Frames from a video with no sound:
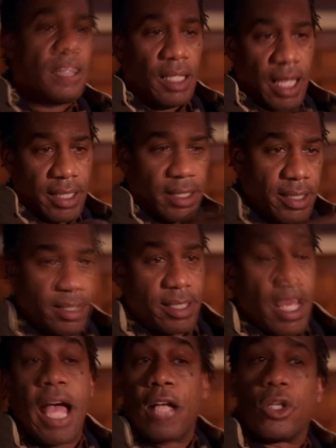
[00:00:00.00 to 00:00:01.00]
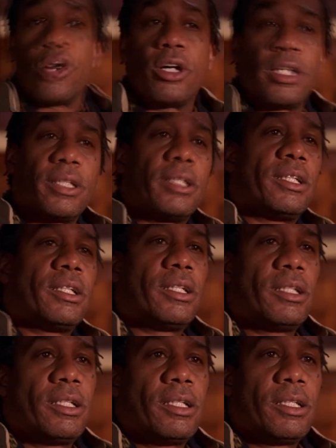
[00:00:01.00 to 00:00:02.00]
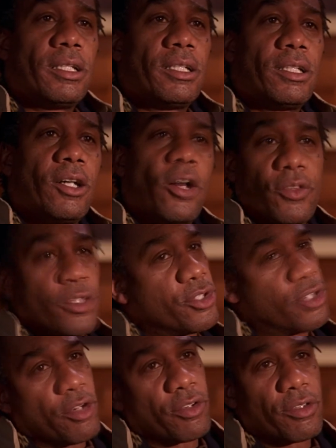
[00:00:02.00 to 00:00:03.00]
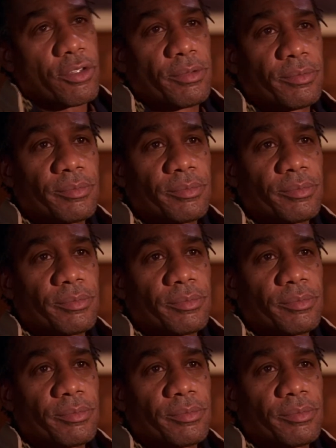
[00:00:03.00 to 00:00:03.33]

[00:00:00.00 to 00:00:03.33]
like this alloy on this Earth.